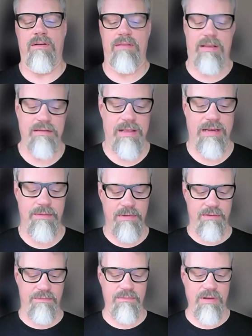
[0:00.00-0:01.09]
There's like,
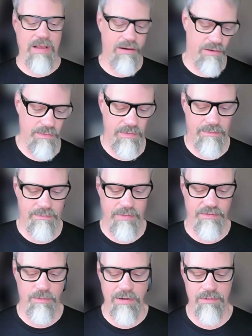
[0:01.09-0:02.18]
I don't know,
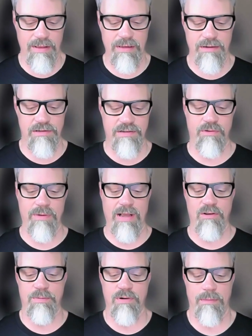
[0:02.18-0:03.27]
if you've been around the industry for a
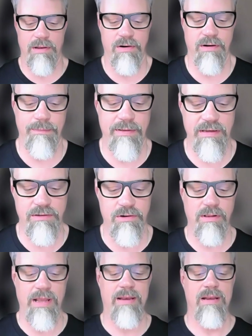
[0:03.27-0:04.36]
while, you probably heard about these
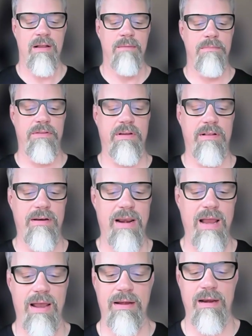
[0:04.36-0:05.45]
early like mythical
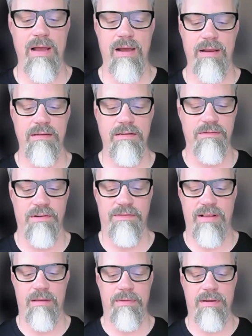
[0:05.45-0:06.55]
9 nines of
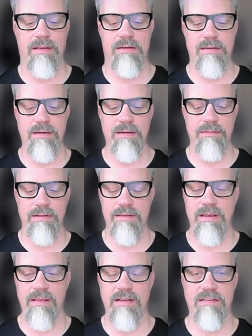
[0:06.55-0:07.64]
availability. I
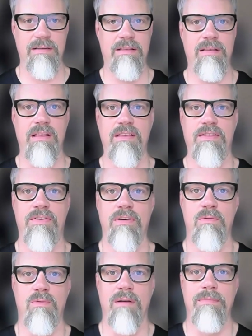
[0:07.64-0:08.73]
think that that's
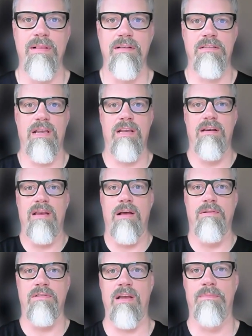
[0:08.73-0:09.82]
31 millisecond
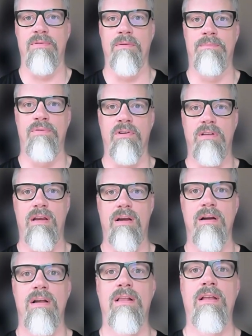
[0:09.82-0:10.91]
downtime per
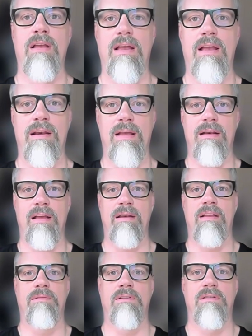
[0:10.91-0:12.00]
year, and
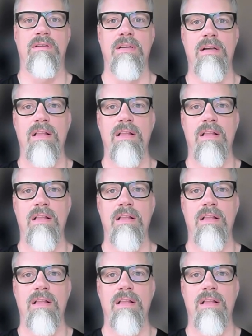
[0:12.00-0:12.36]
it was.